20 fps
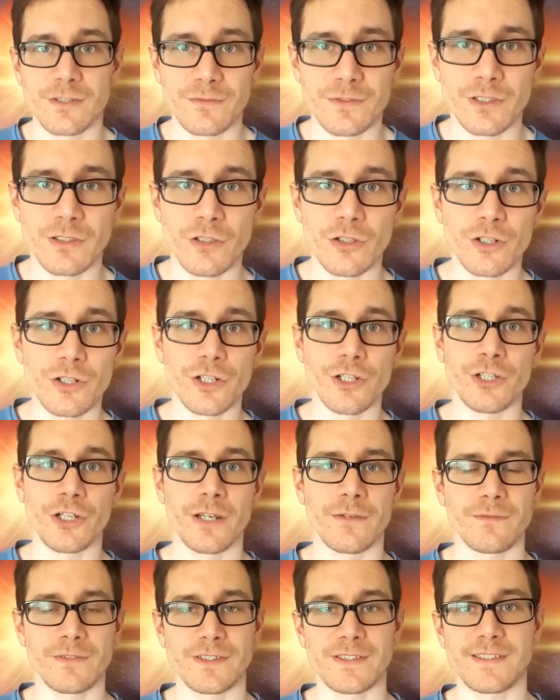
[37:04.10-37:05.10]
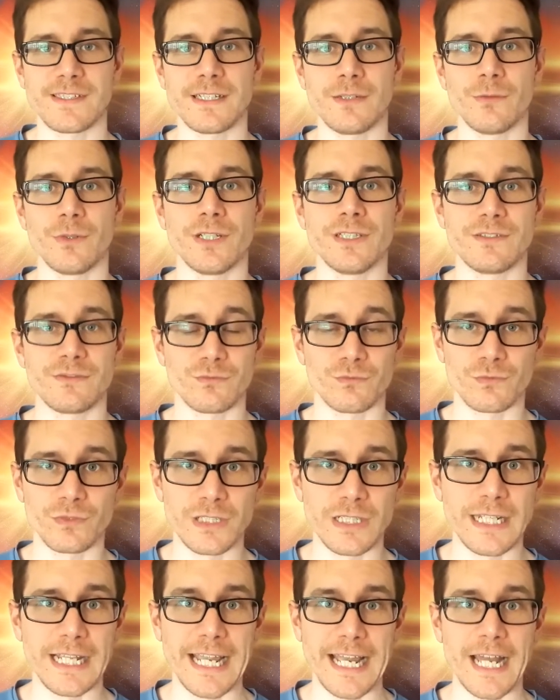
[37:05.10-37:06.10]
you have to learn, you have to see what's
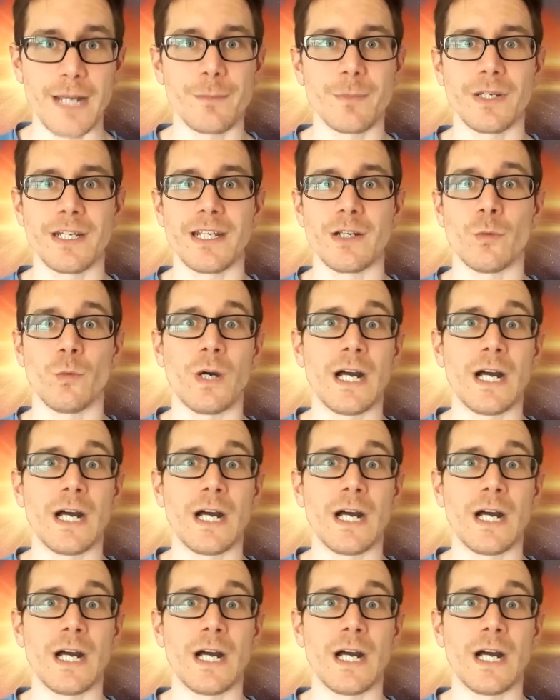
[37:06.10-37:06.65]
really happening.